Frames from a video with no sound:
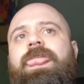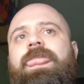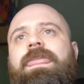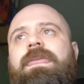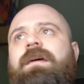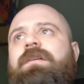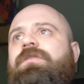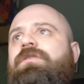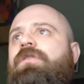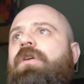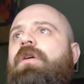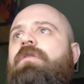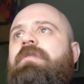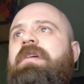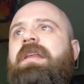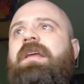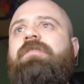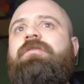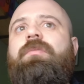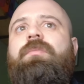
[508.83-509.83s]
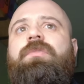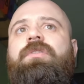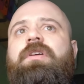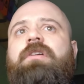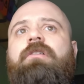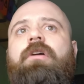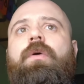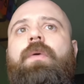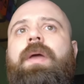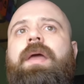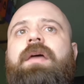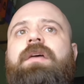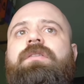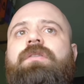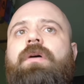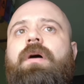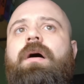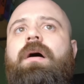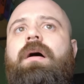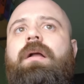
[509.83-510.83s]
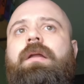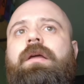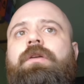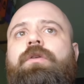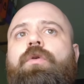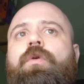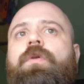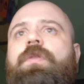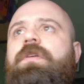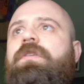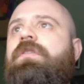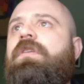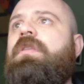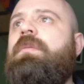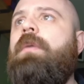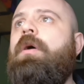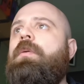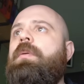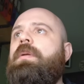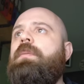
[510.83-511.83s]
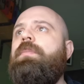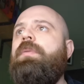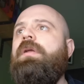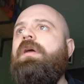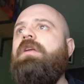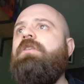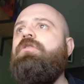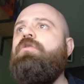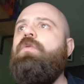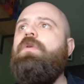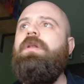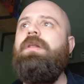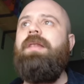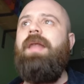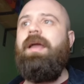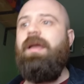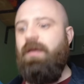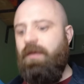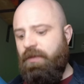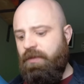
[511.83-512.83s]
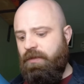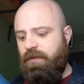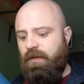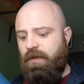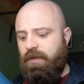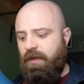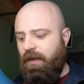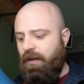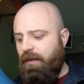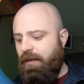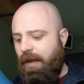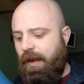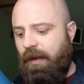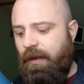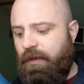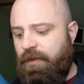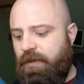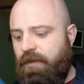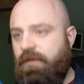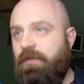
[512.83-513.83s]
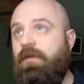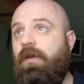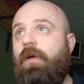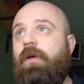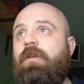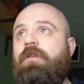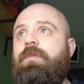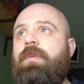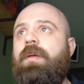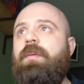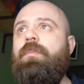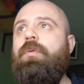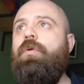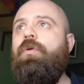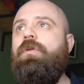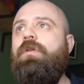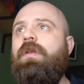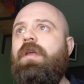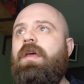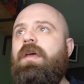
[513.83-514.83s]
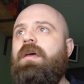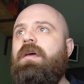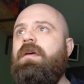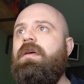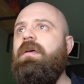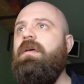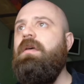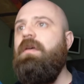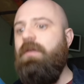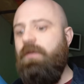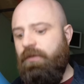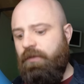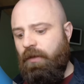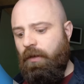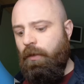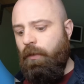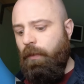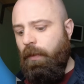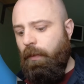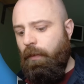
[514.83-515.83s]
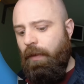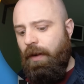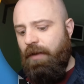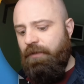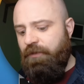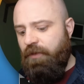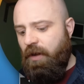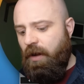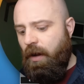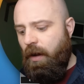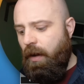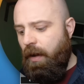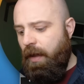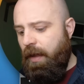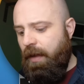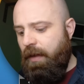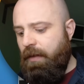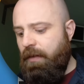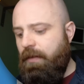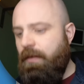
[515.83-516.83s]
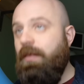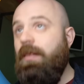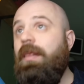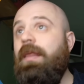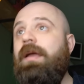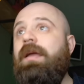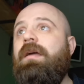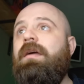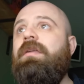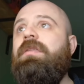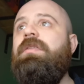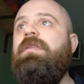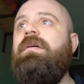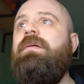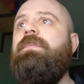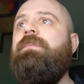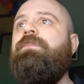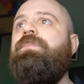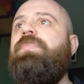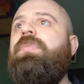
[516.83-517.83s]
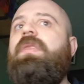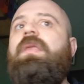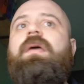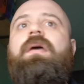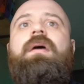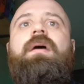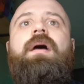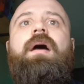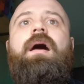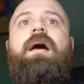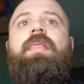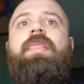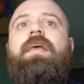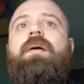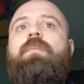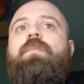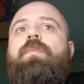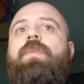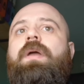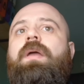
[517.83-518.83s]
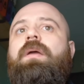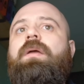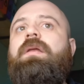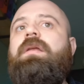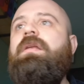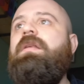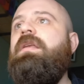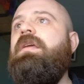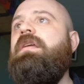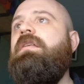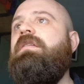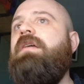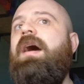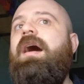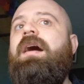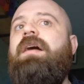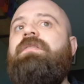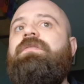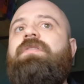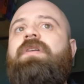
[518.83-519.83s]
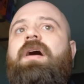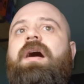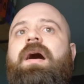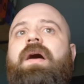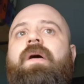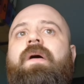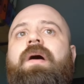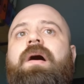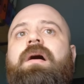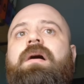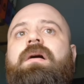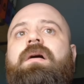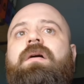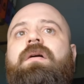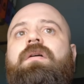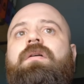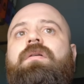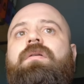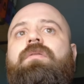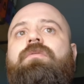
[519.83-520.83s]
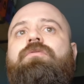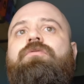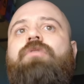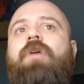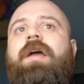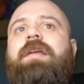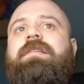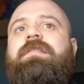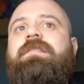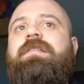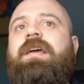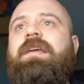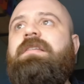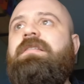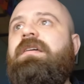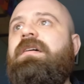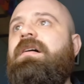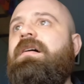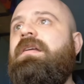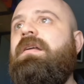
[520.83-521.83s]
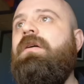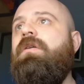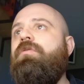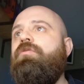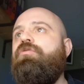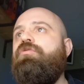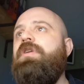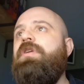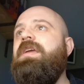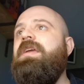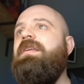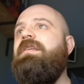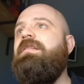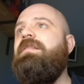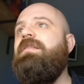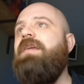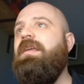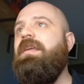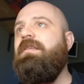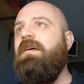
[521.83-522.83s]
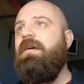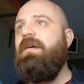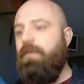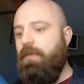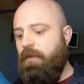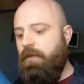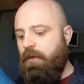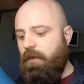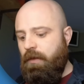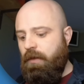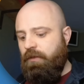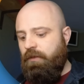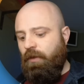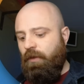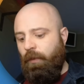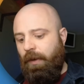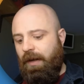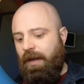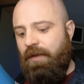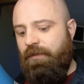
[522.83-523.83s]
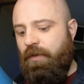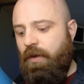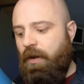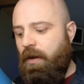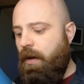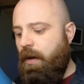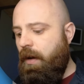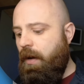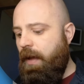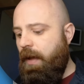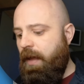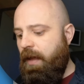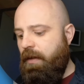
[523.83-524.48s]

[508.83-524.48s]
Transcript: start reading from 0 here, so I'll ignore this at the moment, but I do want length. I think length is going to be important here. So we will have I length, and then we need to have our write data and our read data. So we're going to have our I